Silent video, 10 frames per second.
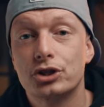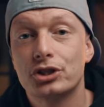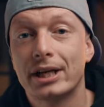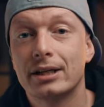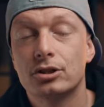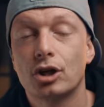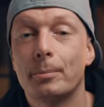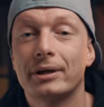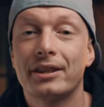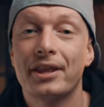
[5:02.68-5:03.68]
second
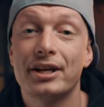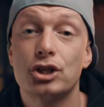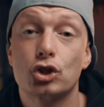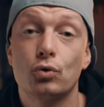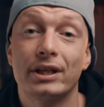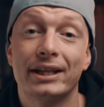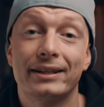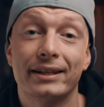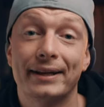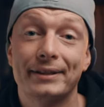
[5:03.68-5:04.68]
topic, and that is shooting
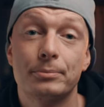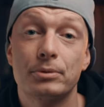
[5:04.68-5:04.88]
at night.